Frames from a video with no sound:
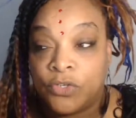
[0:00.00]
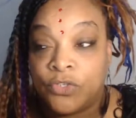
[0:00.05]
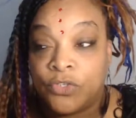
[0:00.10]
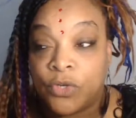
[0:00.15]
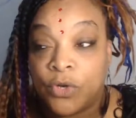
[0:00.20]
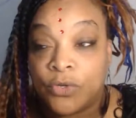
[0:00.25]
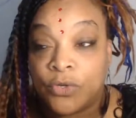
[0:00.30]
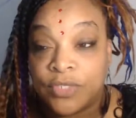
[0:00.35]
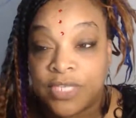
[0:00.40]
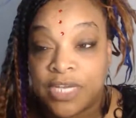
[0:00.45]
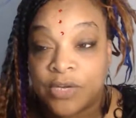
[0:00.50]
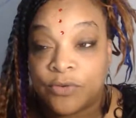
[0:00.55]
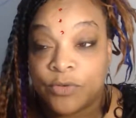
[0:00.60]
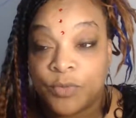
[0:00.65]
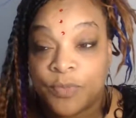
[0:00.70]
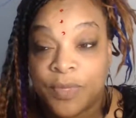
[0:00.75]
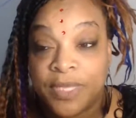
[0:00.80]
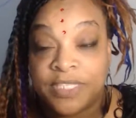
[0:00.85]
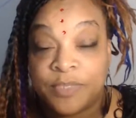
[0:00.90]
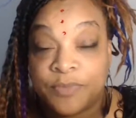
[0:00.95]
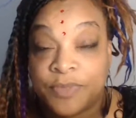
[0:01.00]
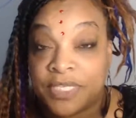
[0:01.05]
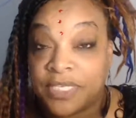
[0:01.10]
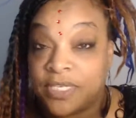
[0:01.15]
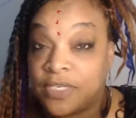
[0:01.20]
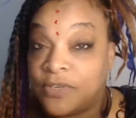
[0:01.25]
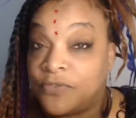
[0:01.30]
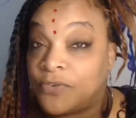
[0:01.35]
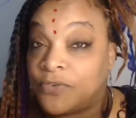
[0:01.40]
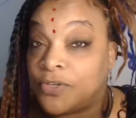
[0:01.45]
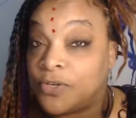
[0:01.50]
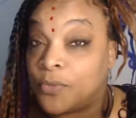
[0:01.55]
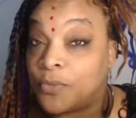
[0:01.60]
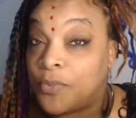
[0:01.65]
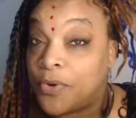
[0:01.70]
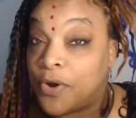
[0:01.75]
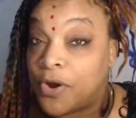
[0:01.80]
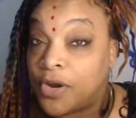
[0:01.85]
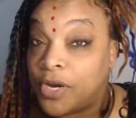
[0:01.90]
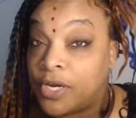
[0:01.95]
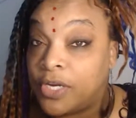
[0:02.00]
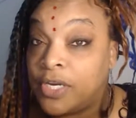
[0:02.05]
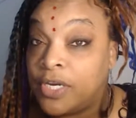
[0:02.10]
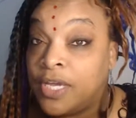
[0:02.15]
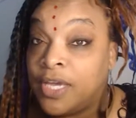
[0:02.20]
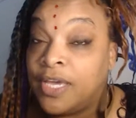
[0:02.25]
don't take responsibility for your part?